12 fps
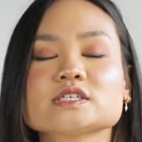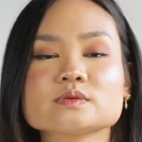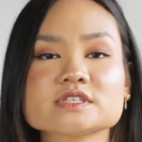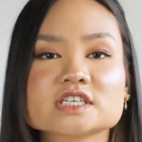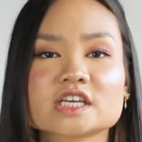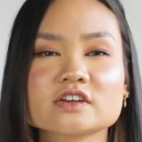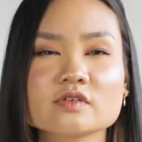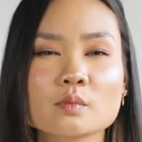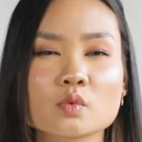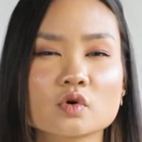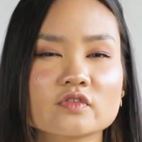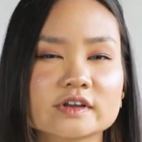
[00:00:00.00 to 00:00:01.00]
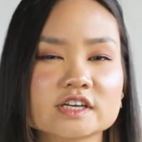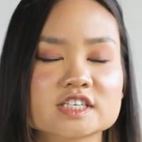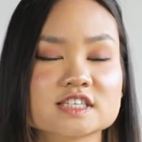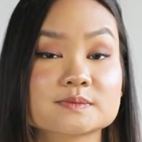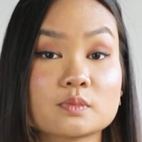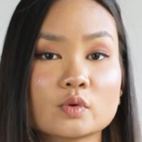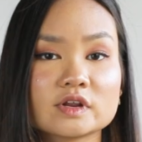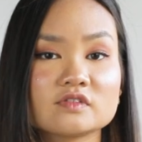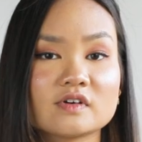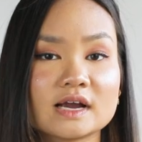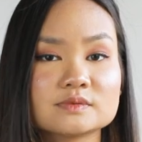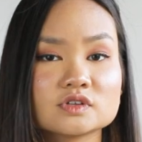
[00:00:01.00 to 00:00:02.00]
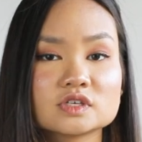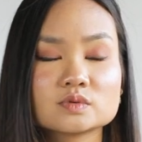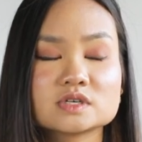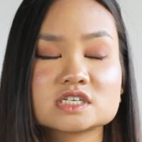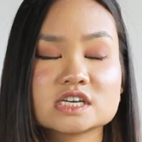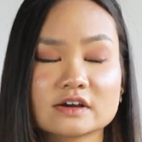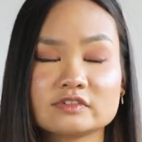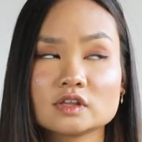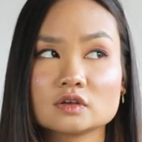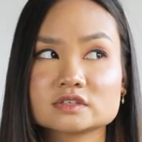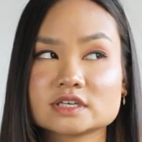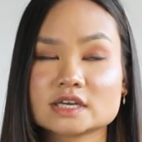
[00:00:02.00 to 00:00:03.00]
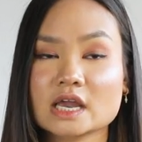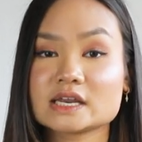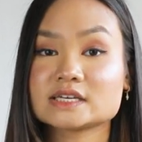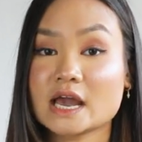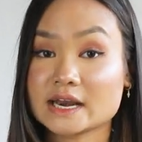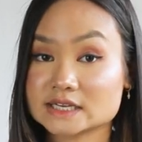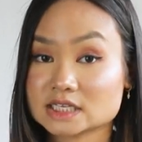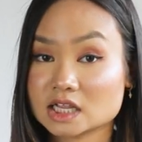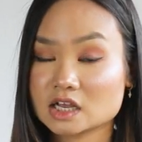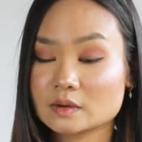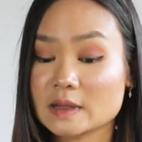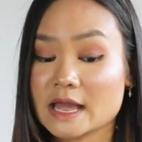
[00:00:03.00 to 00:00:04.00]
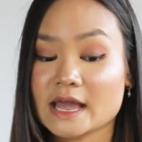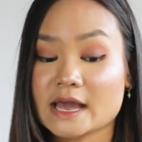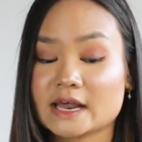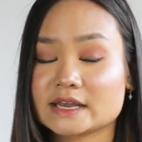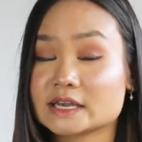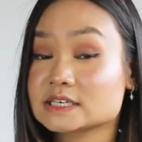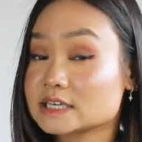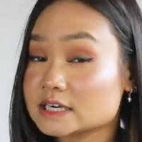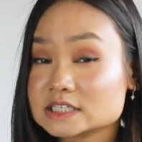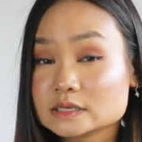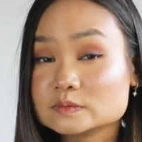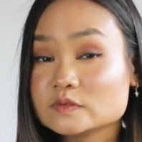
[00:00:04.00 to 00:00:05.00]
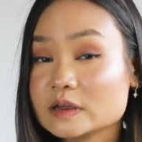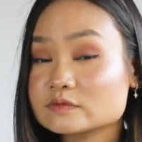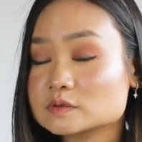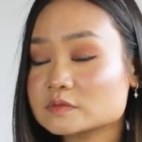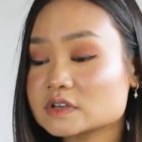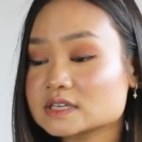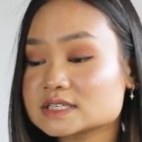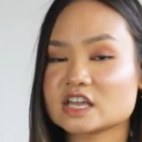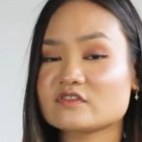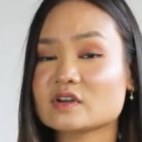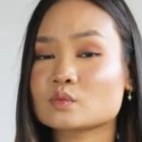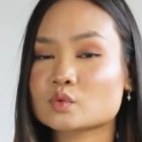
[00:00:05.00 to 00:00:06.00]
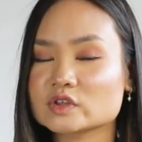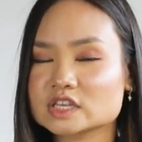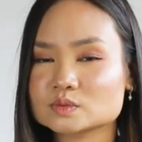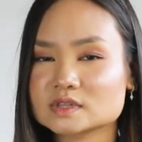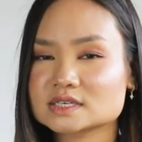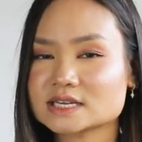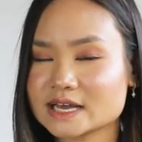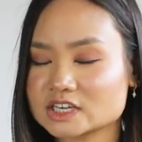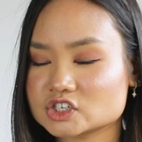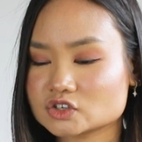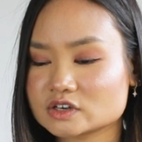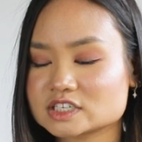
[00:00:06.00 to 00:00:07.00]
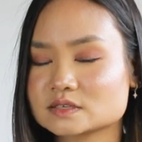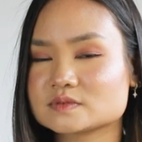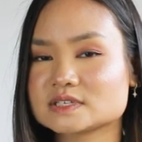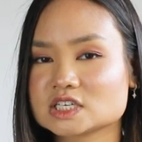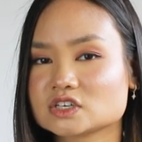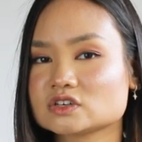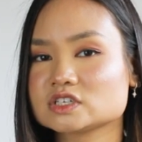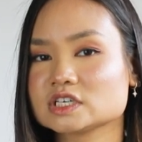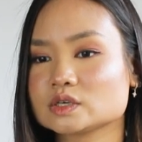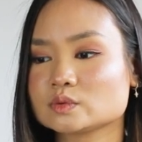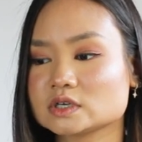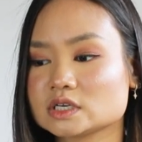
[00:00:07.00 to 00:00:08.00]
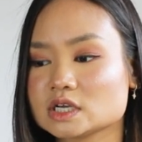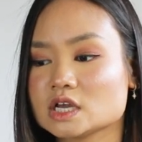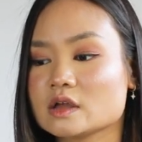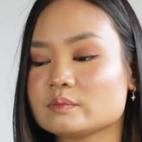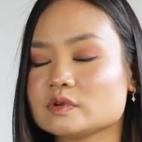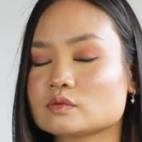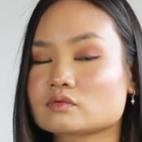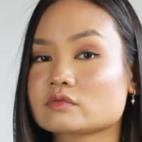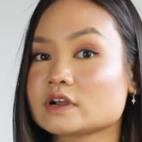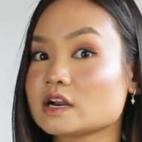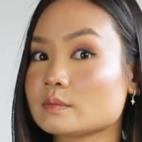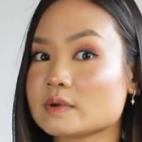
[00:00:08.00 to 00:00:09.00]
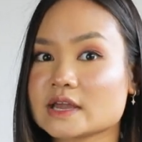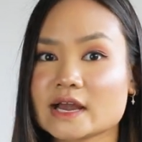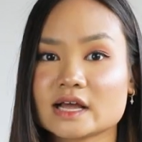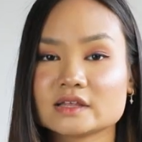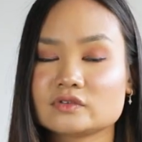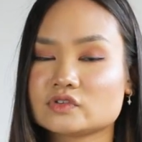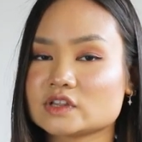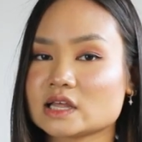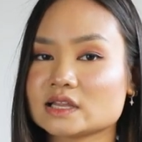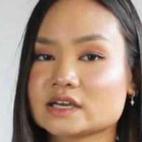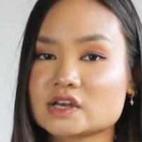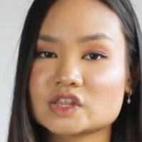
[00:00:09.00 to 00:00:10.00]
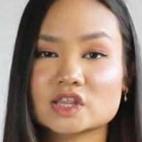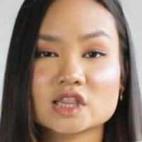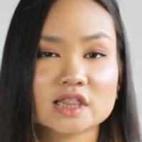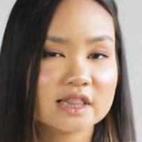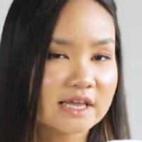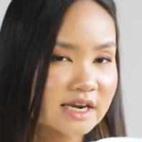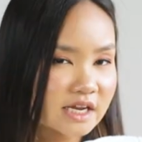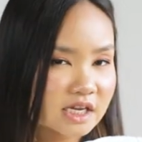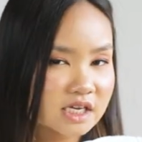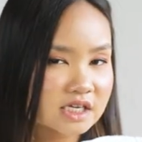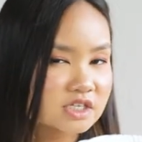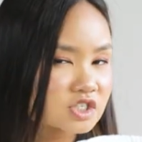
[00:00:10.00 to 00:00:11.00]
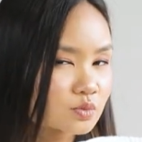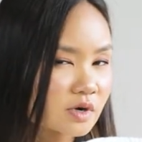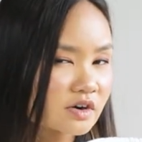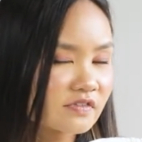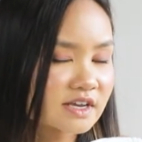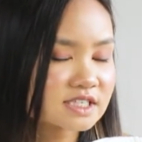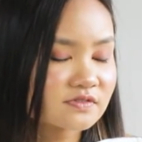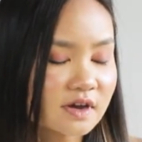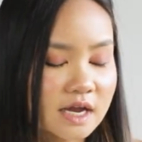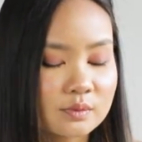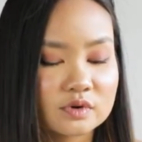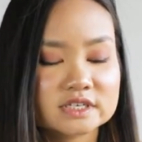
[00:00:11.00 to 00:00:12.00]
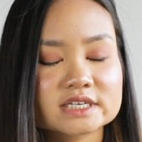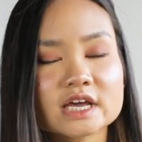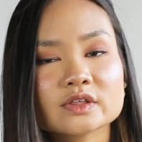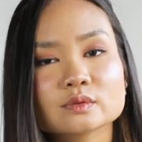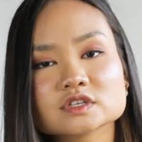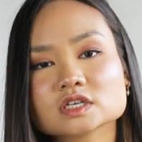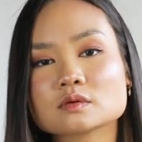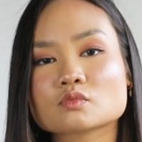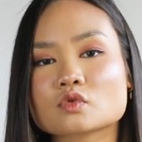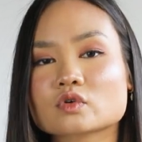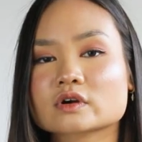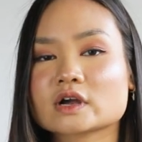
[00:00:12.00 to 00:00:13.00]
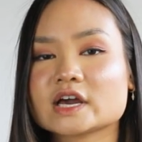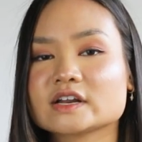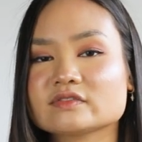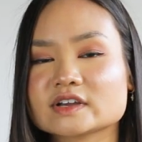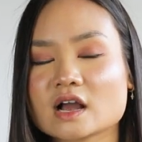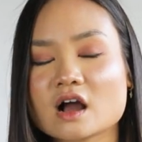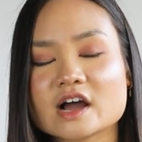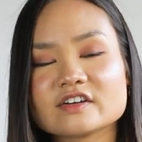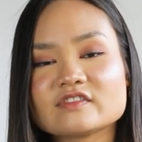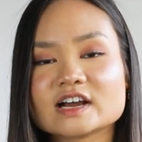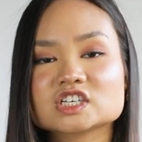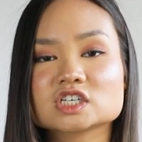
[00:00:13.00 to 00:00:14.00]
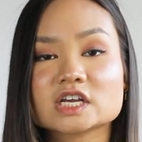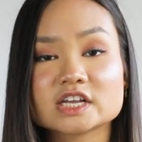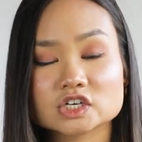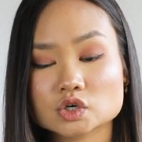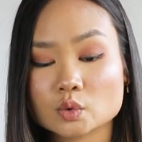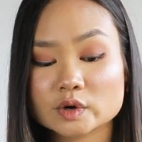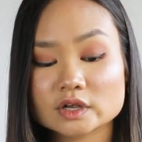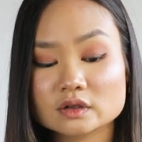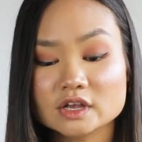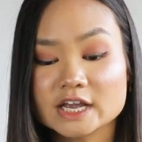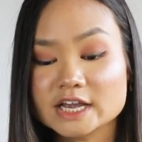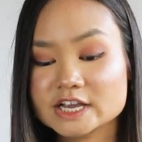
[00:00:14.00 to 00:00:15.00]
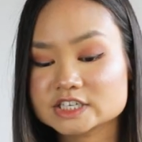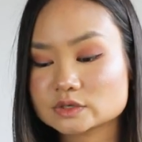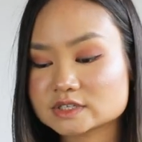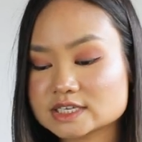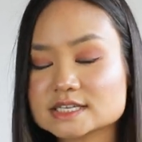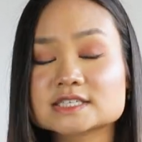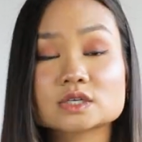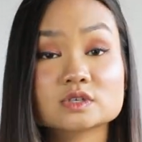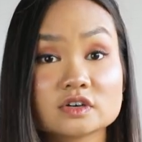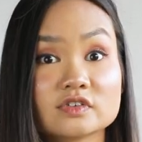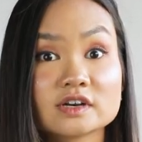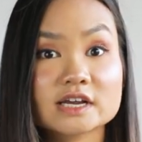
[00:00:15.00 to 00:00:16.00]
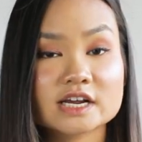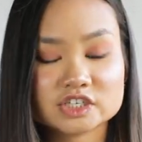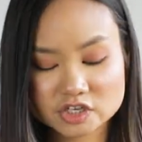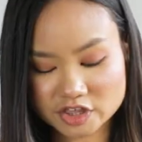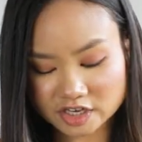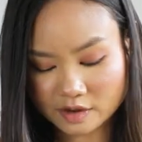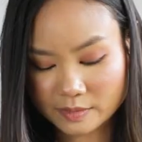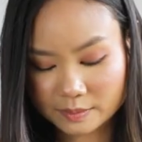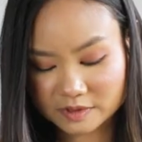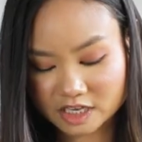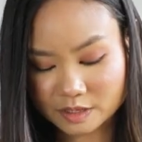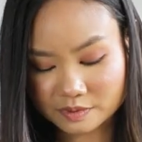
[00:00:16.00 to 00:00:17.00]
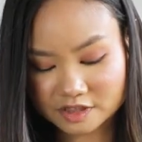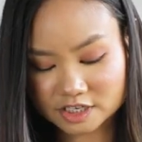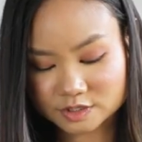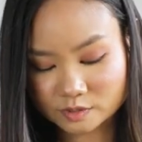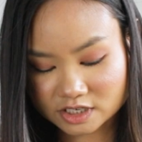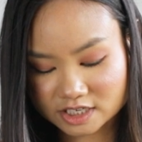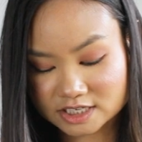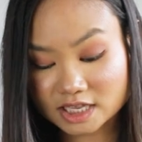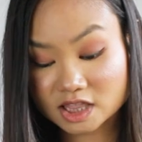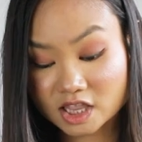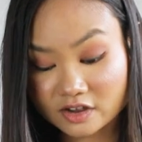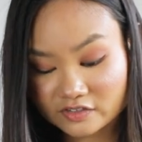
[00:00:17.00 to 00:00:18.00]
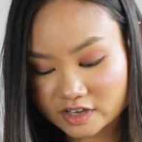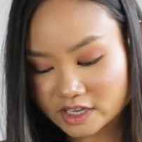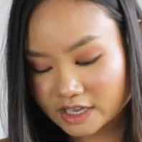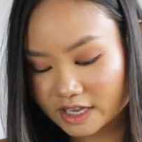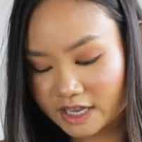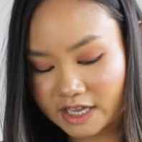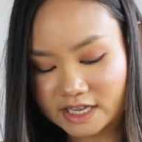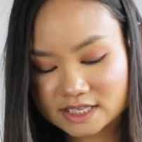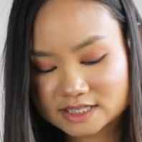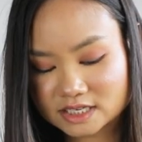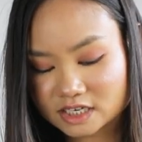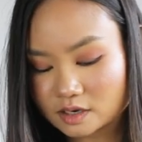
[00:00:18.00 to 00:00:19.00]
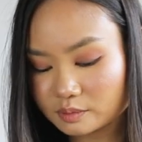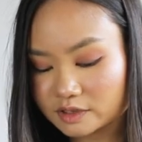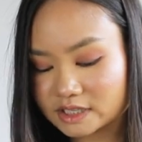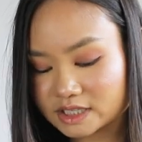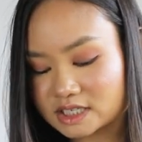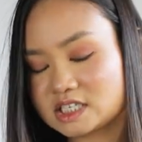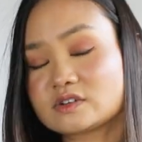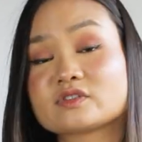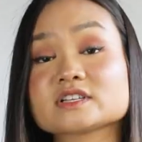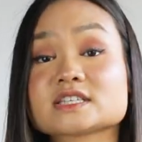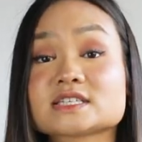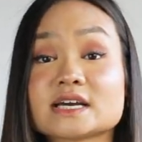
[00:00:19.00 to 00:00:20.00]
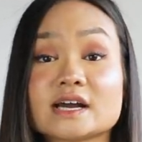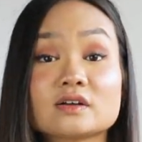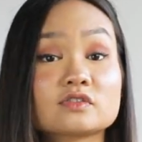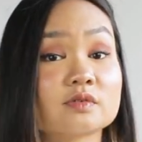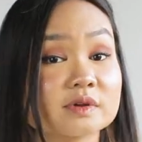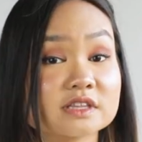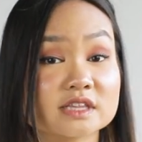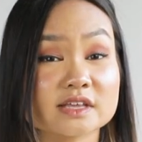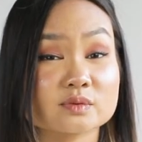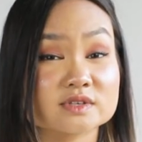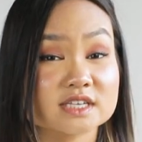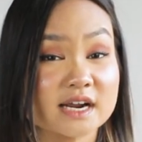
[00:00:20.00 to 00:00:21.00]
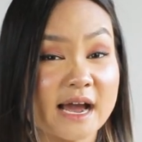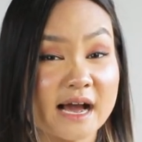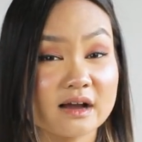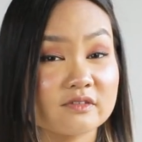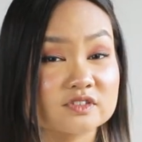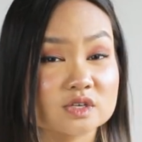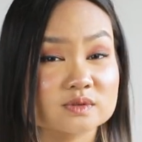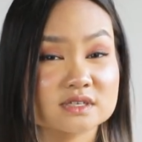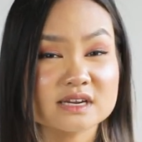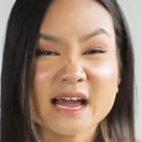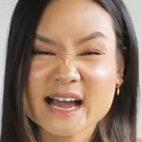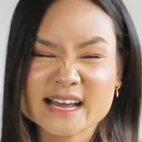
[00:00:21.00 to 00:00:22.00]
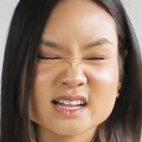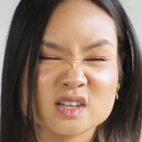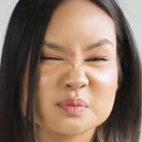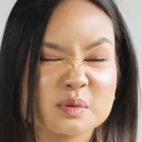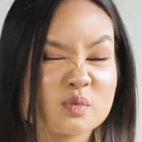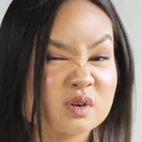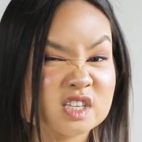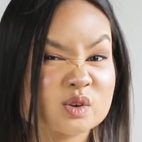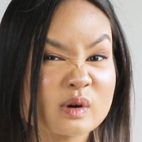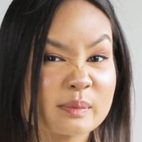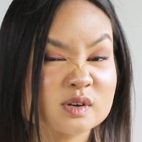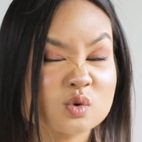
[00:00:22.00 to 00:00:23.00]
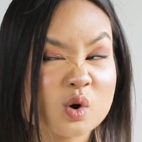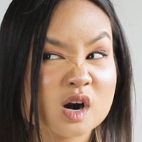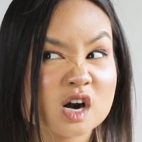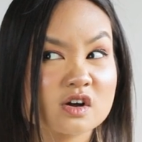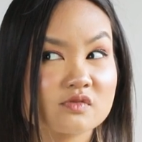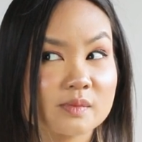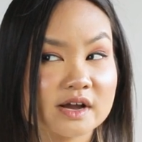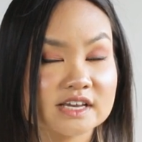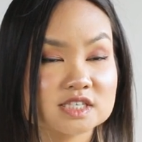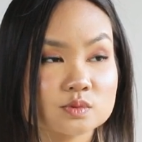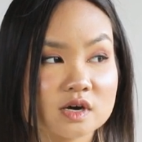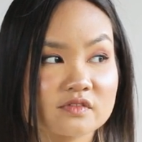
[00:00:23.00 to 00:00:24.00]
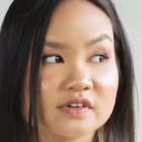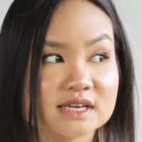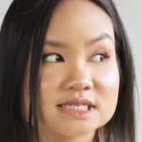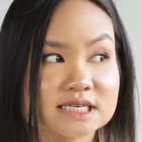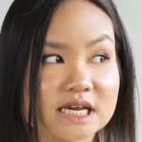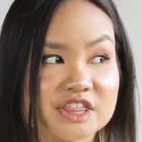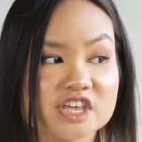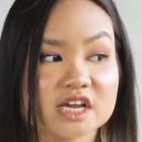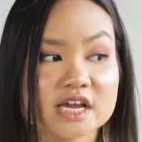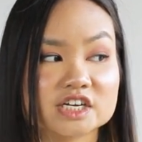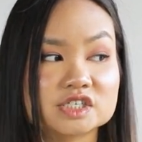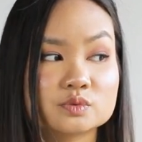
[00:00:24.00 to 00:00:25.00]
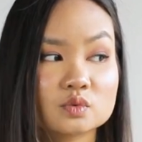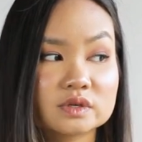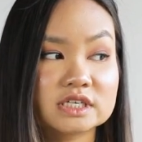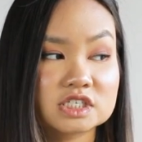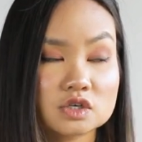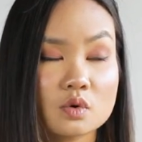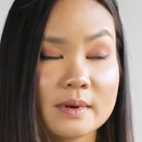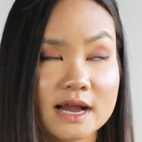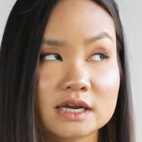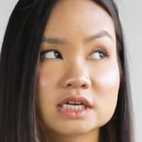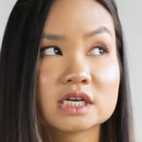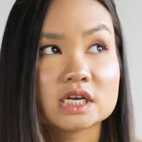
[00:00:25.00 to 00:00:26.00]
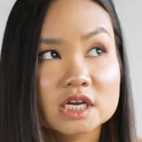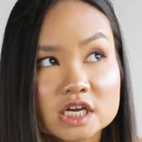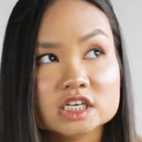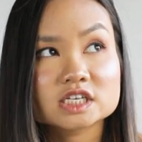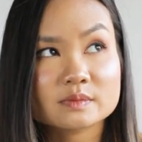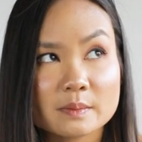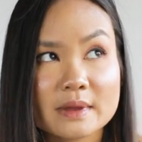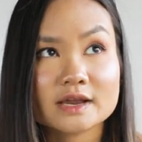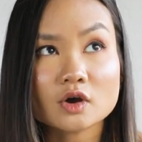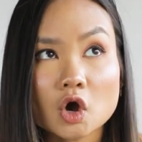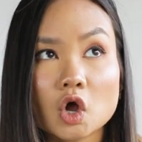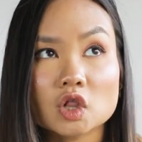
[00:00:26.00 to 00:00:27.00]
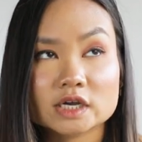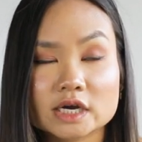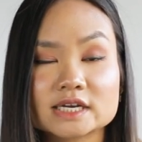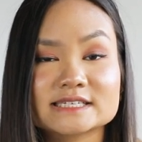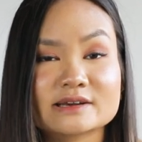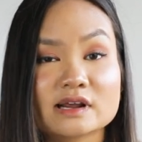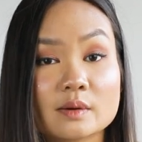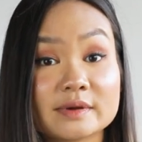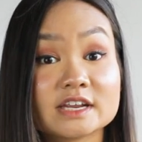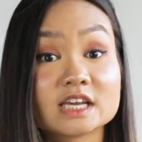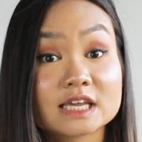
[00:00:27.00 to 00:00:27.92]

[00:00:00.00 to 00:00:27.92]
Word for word: this one to give more of like a sporty vibe. So this one definitely looks like a tennis club, I get tennis club vibes from this. If I wore this with a tennis skirt and some sneakers, it would be right up my alley for that like athletic sweater vest vibe, whereas the other ones are more kind of like high fashion editorial. So since it's so different, I actually think I might be keeping this one because I love it. It's a completely different style for me than the other ones that I have, so it's gonna add a little bit more to the repertoire of my sweater vests. I think I actually will need to go back to my mango haul and cut down how many I